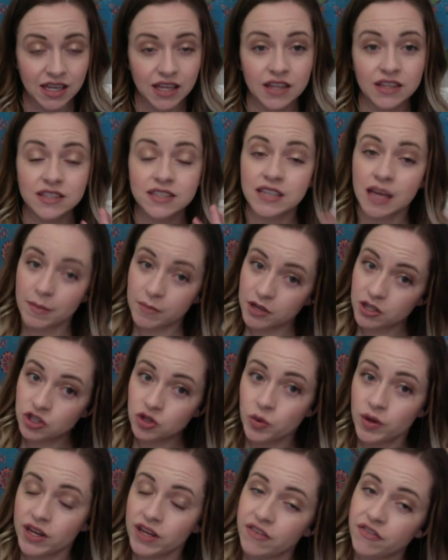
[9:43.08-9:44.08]
Some are
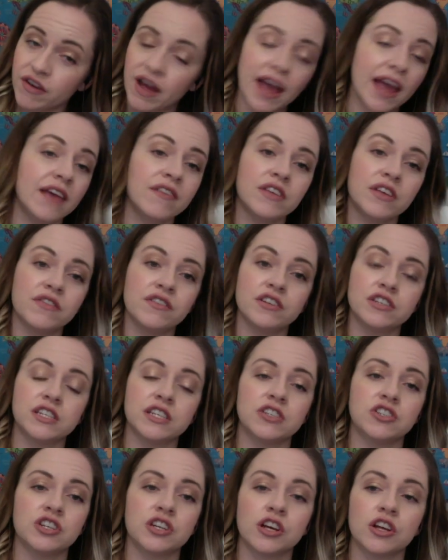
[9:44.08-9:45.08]
25 if you're
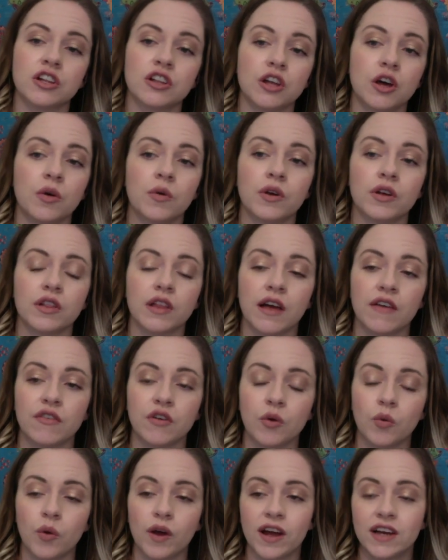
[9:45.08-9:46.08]
teaching a lower
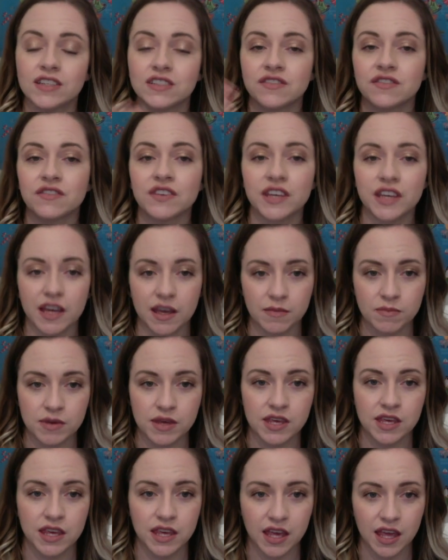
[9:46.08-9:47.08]
level, whereas
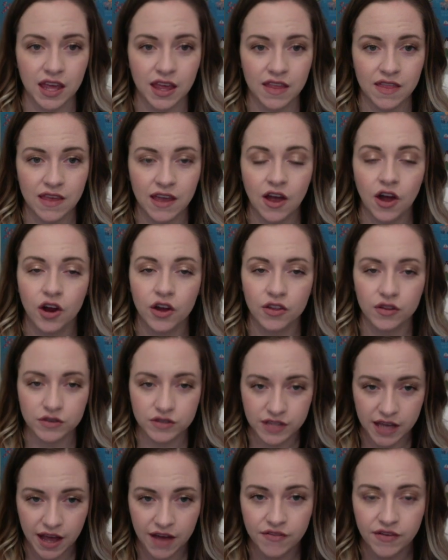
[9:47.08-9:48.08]
VIPKid, they are
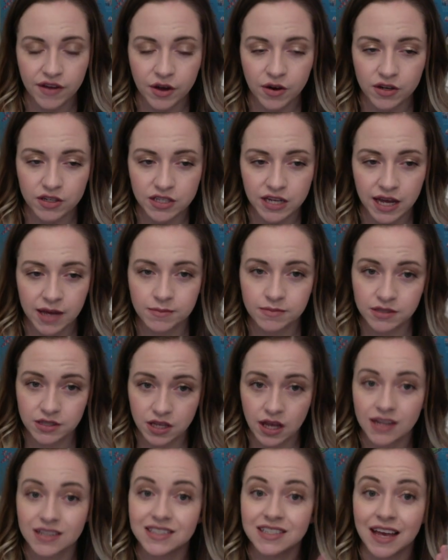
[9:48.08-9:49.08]
those half-hour time
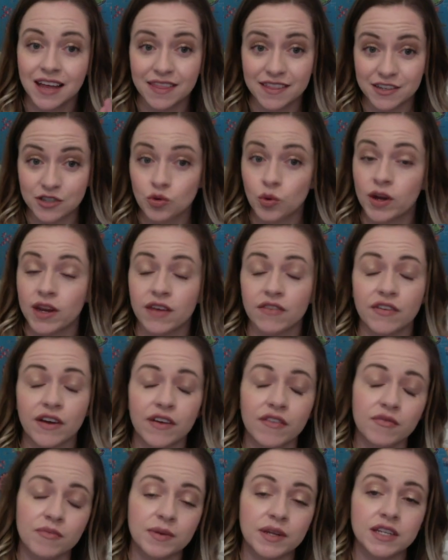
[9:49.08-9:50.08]
slots at the
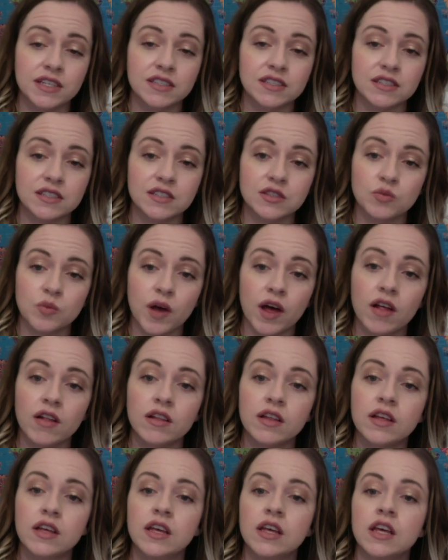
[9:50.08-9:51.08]
25 minutes as well.
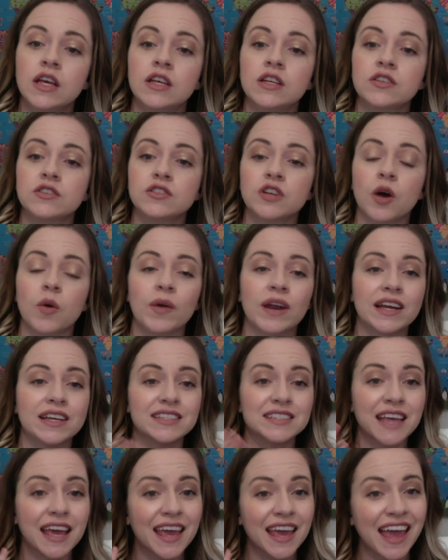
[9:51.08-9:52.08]
So when I
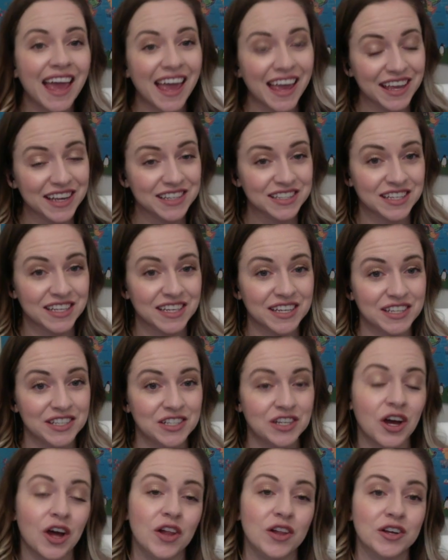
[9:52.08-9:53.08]
say
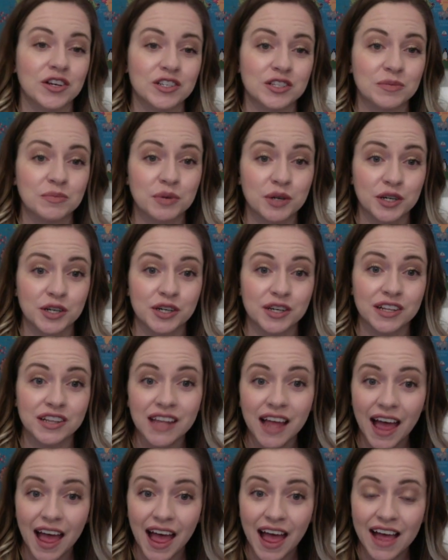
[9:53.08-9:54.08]
$18 per
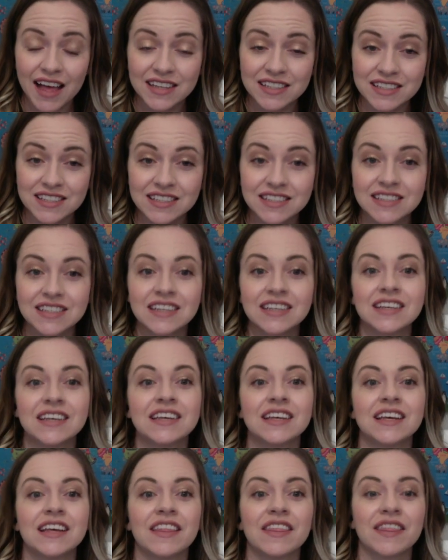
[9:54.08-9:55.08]
class,
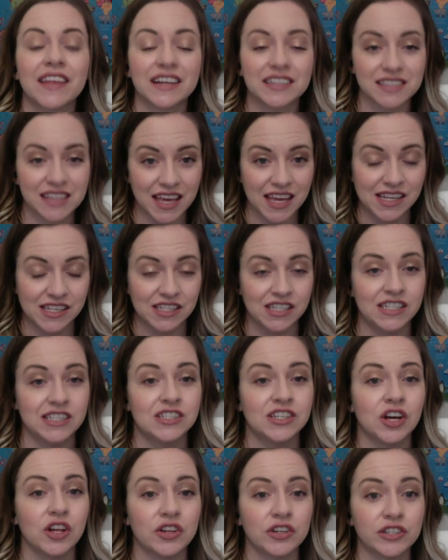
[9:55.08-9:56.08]
that's
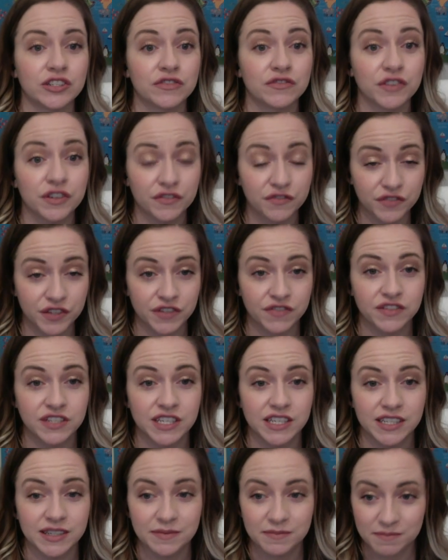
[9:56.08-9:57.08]
$18 for
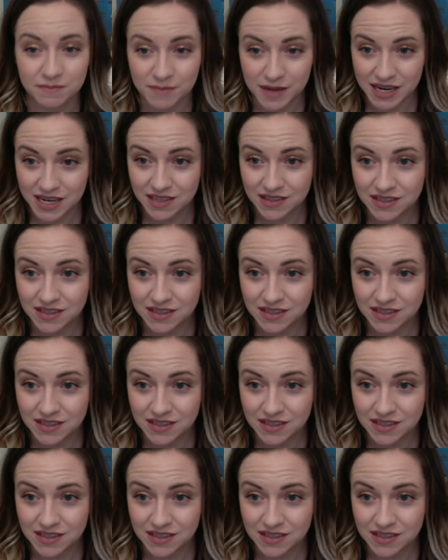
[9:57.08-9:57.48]
50 minutes.